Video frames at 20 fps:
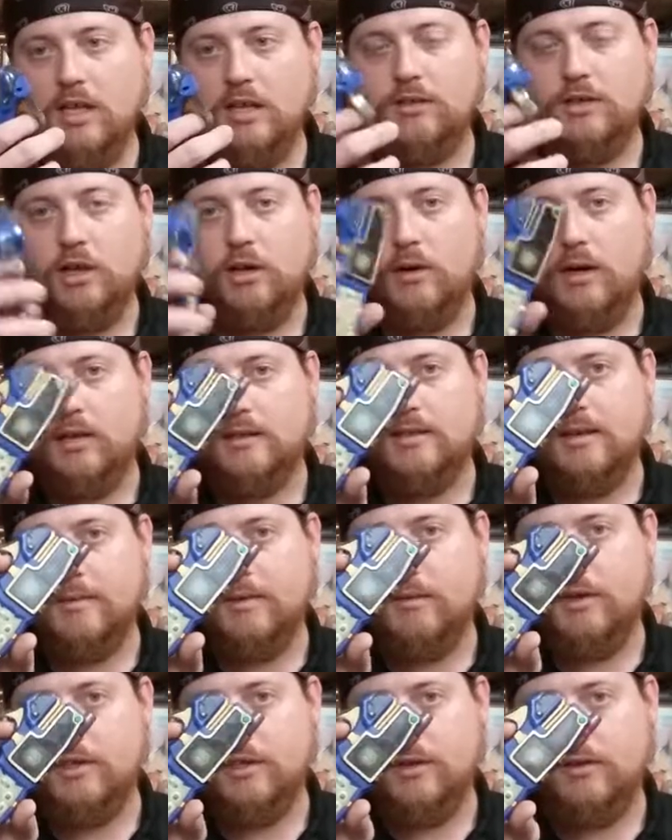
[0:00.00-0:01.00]
So tell
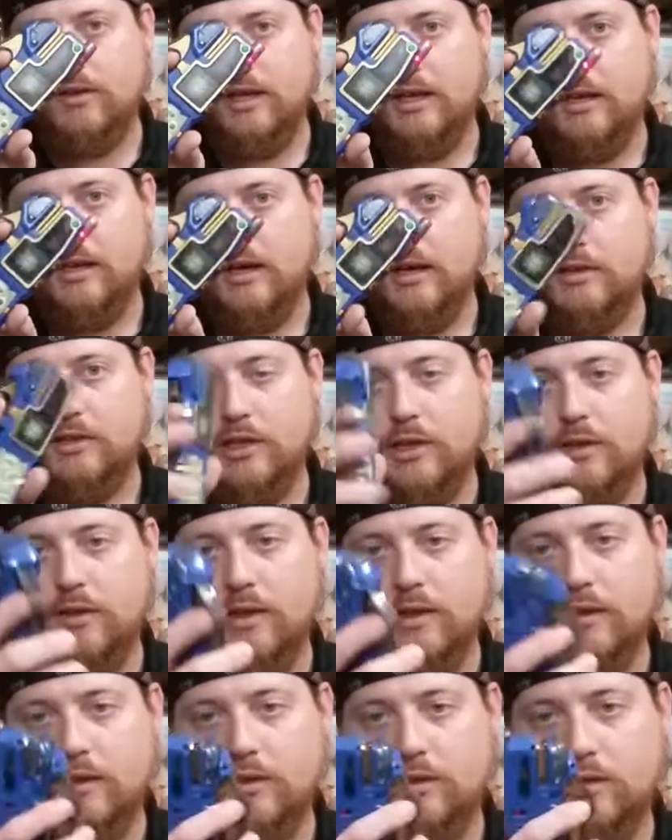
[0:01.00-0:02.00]
me what you think, guys. You
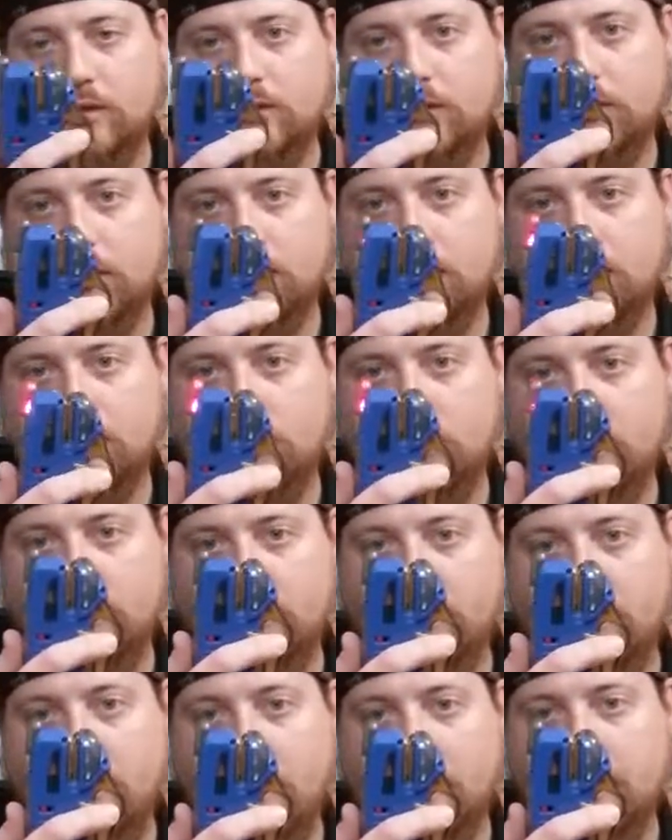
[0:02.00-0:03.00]
think this is worth
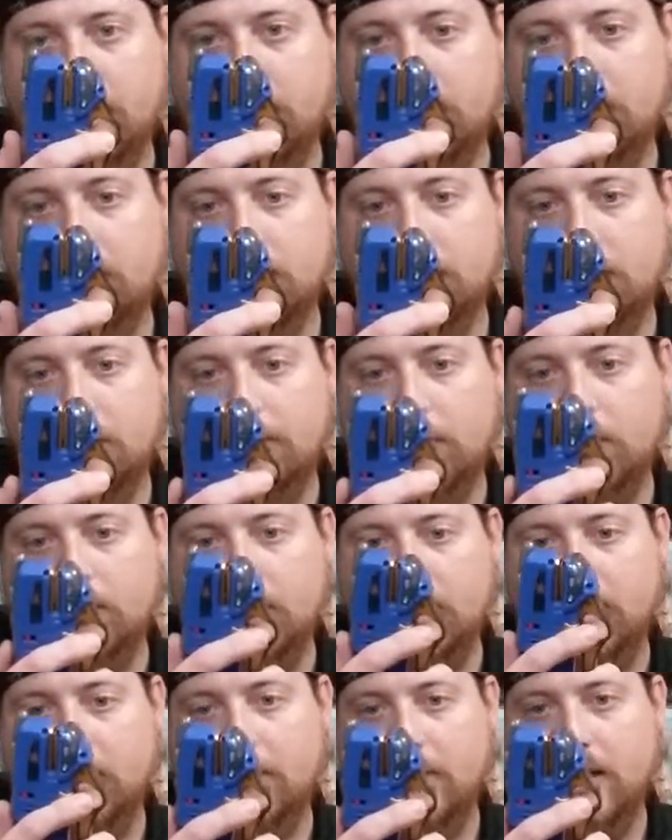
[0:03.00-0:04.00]
it? I picked this up
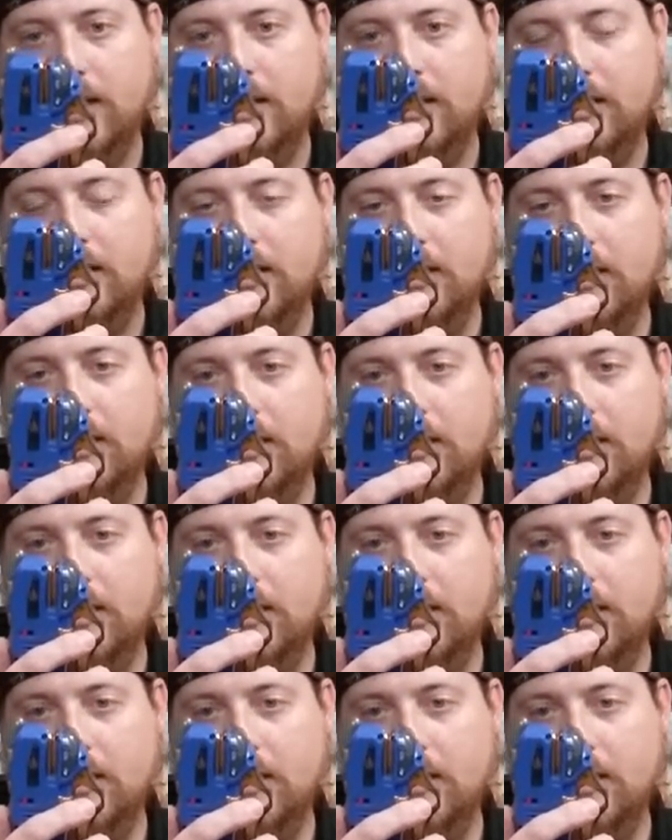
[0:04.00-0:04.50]
on eBay.